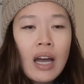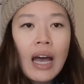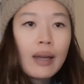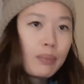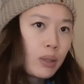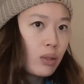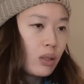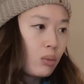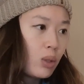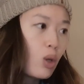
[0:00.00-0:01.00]
I
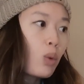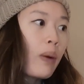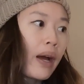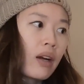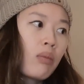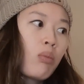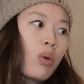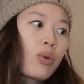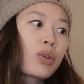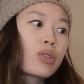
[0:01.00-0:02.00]
personally would go back
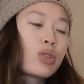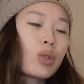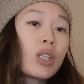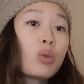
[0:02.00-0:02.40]
more during